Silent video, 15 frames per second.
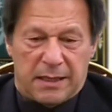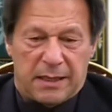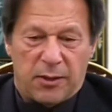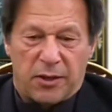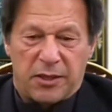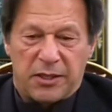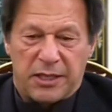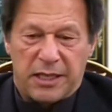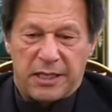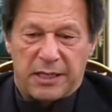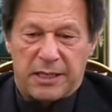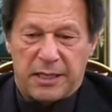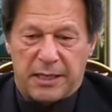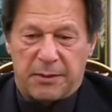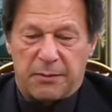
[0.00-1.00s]
not
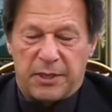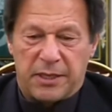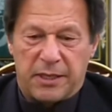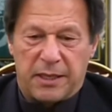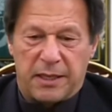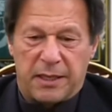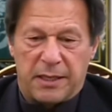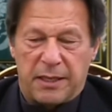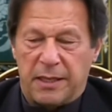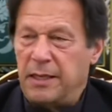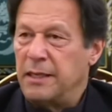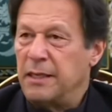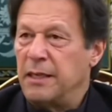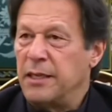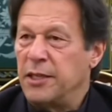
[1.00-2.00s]
just a
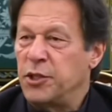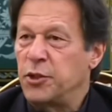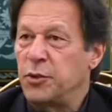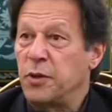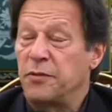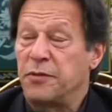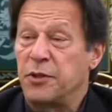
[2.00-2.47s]
issue of